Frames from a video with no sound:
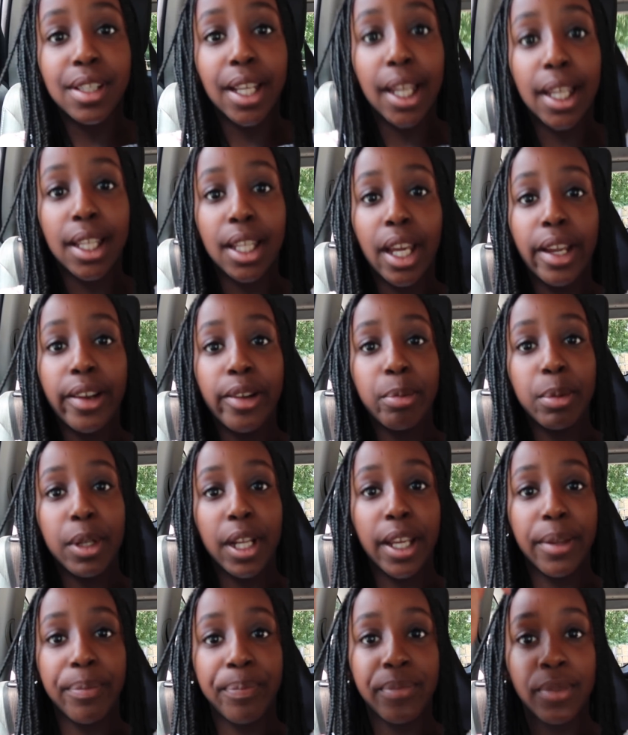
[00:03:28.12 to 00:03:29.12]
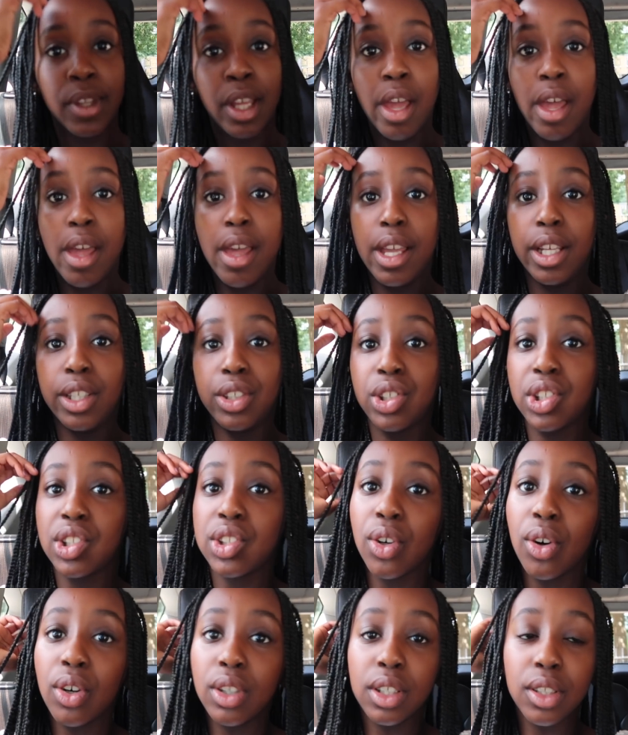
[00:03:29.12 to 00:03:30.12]
to take an airplane. Yeah, it's
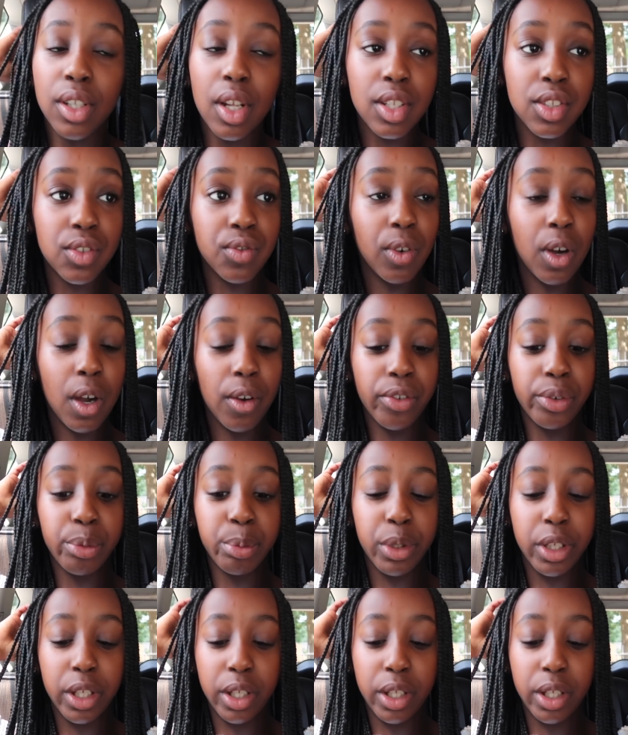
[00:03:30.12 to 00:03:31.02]
just a holiday as far from